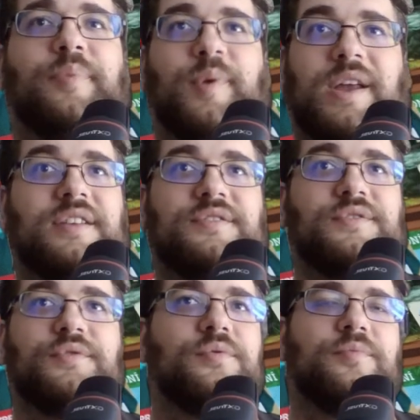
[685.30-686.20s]
print
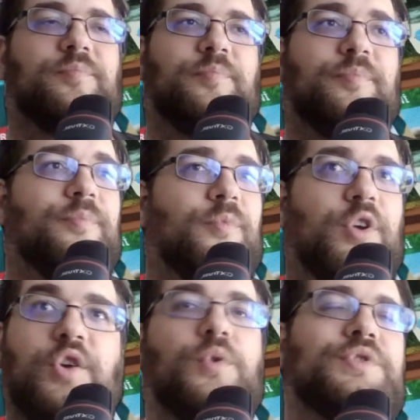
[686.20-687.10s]
two
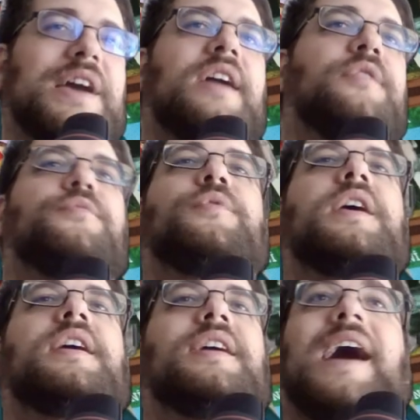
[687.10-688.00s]
huge
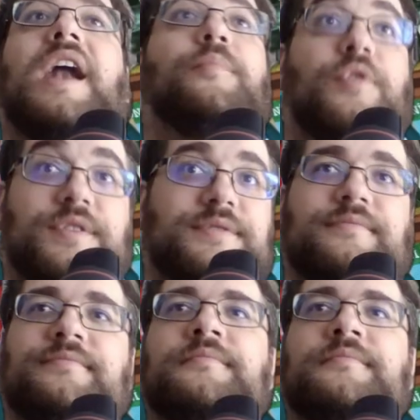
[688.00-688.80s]
A3 cardboards.